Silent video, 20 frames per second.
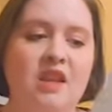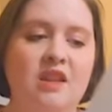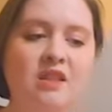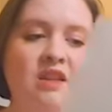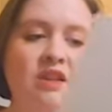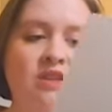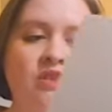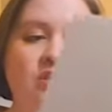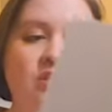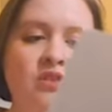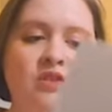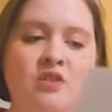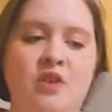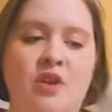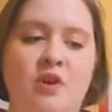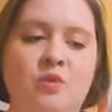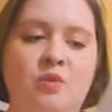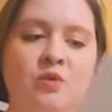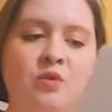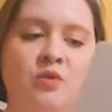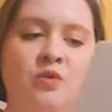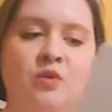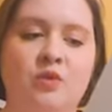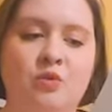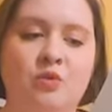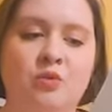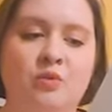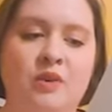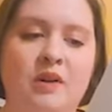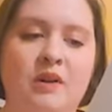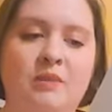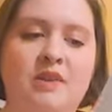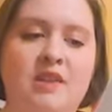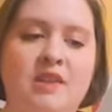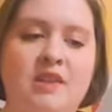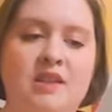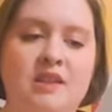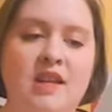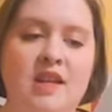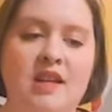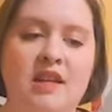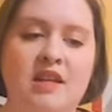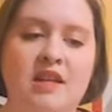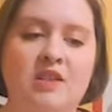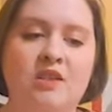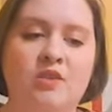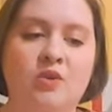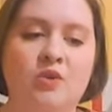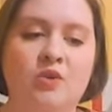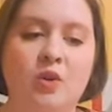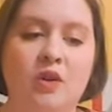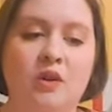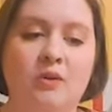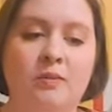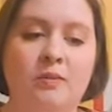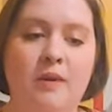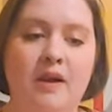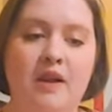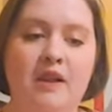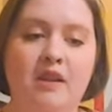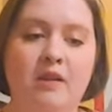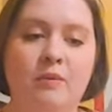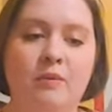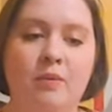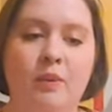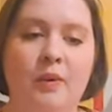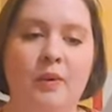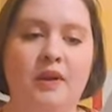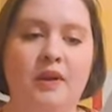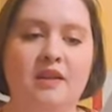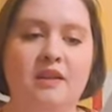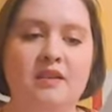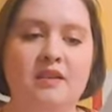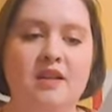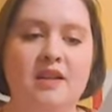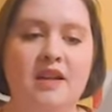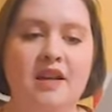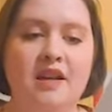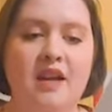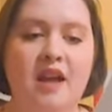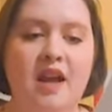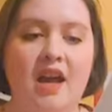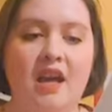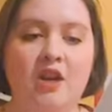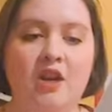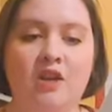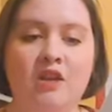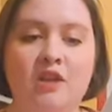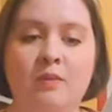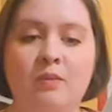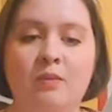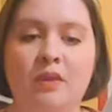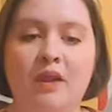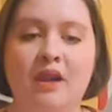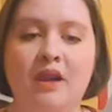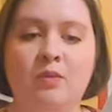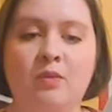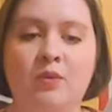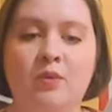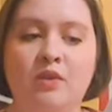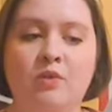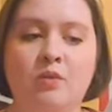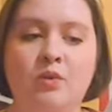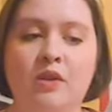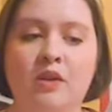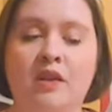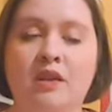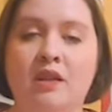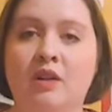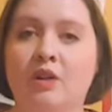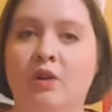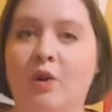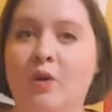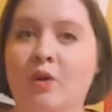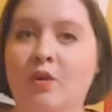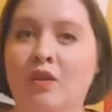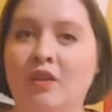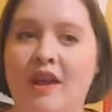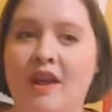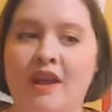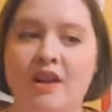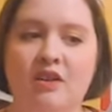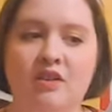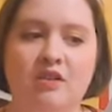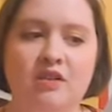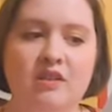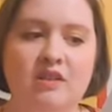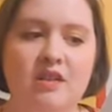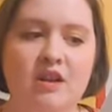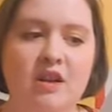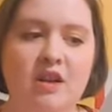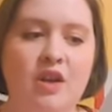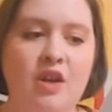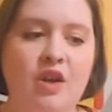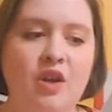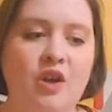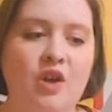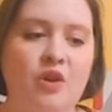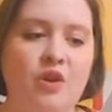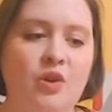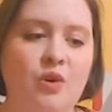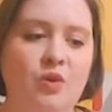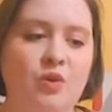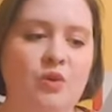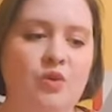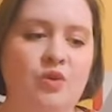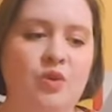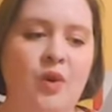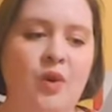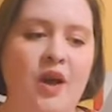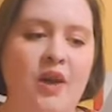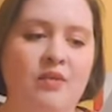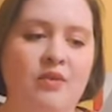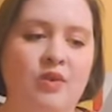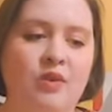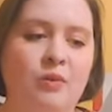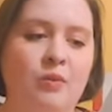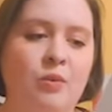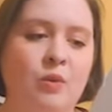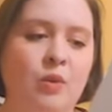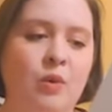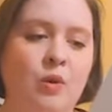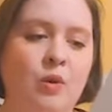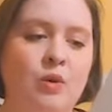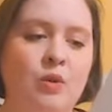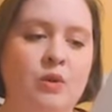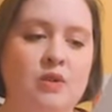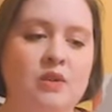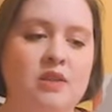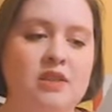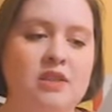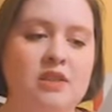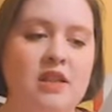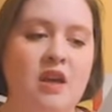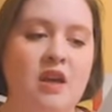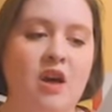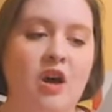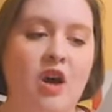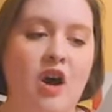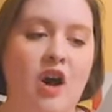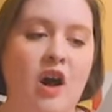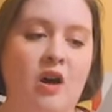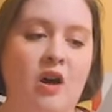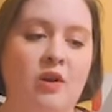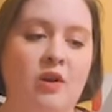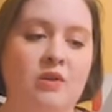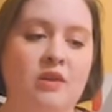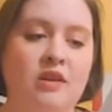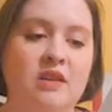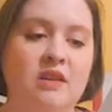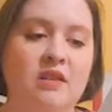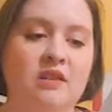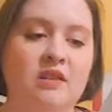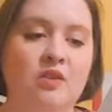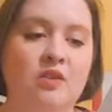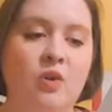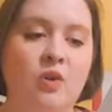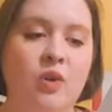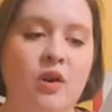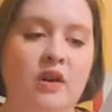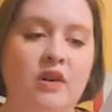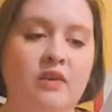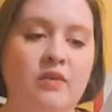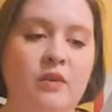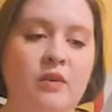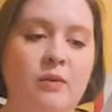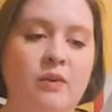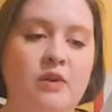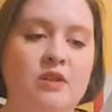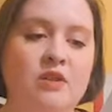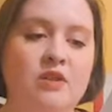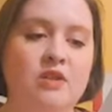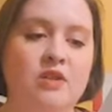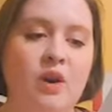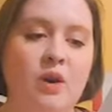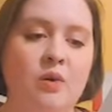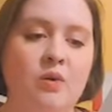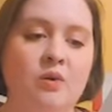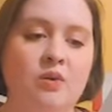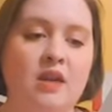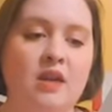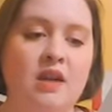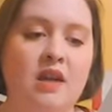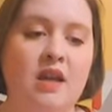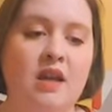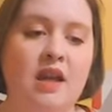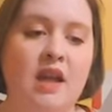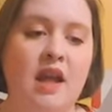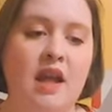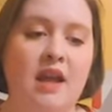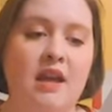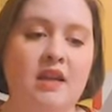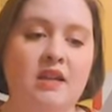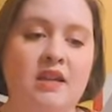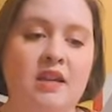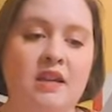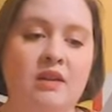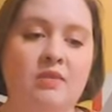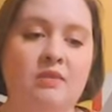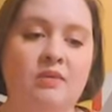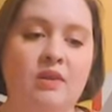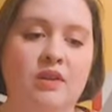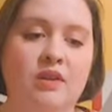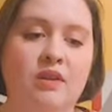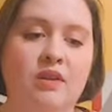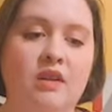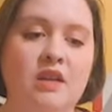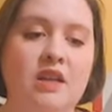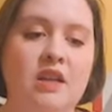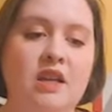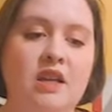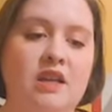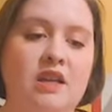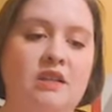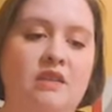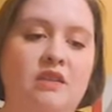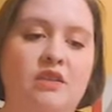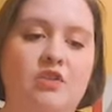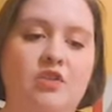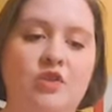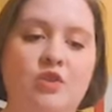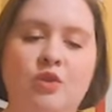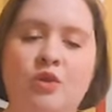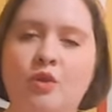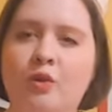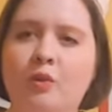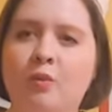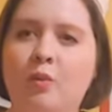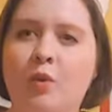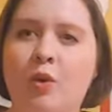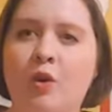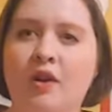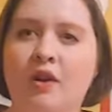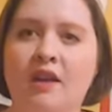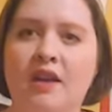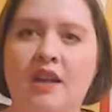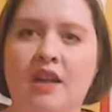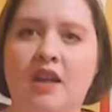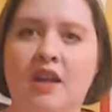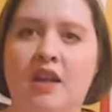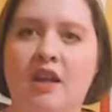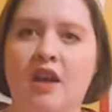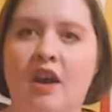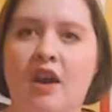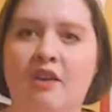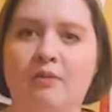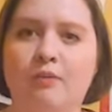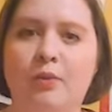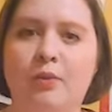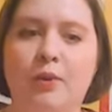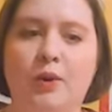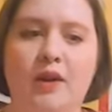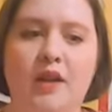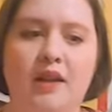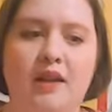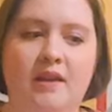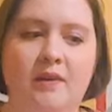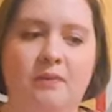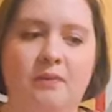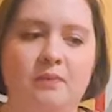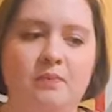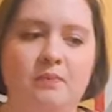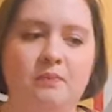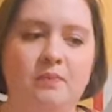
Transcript: The stone gripped the naked sword by the point, and on the blade was written in gold letters, "Whosoever pulls out this sword from the stone and anvil is the true-born king of Britain."